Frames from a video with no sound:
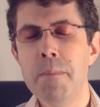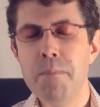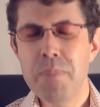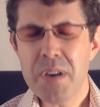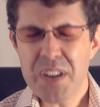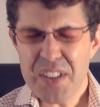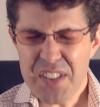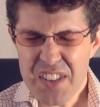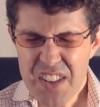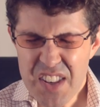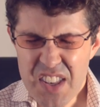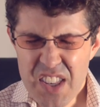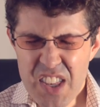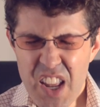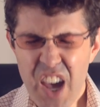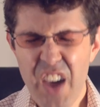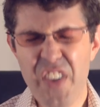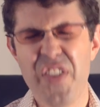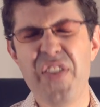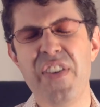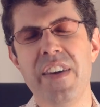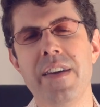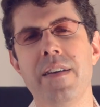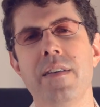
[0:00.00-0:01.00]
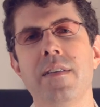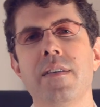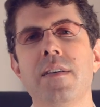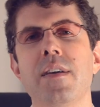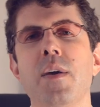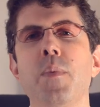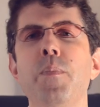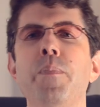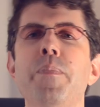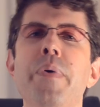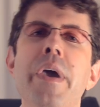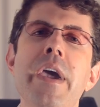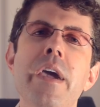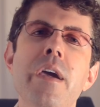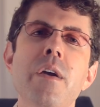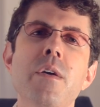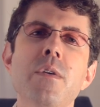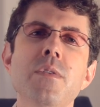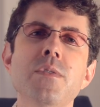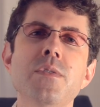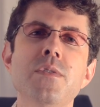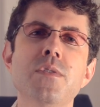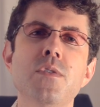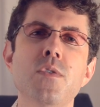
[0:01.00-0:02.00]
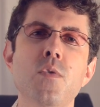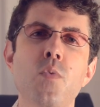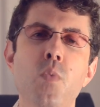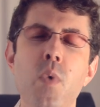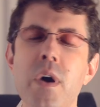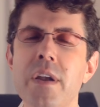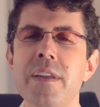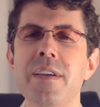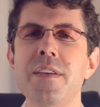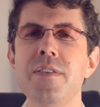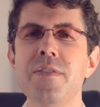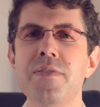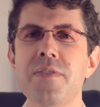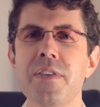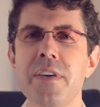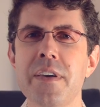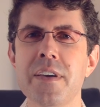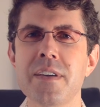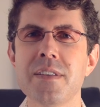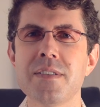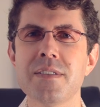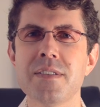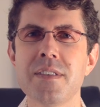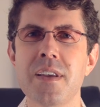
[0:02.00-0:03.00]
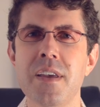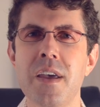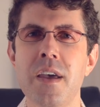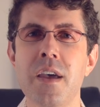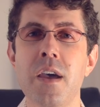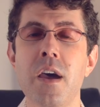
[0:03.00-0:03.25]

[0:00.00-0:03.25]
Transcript: but nothing compares to what he thinks